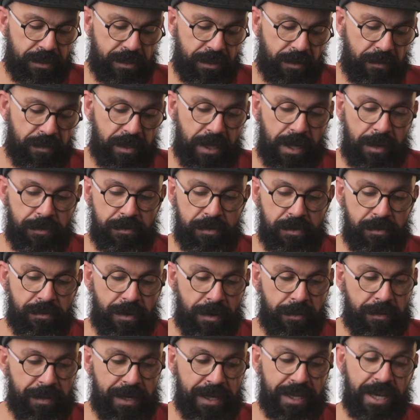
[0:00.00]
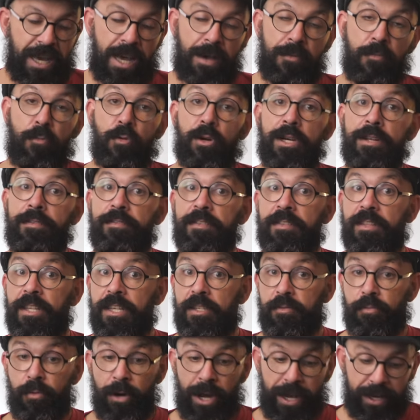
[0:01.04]
sometimes you might be like, yeah, what if
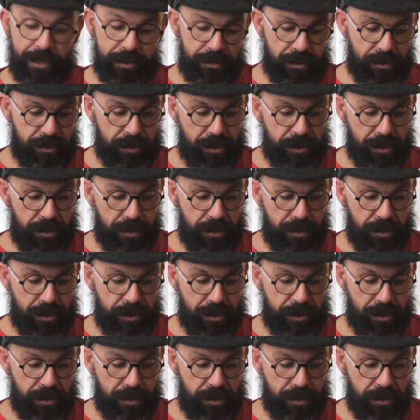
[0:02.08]
this breaks?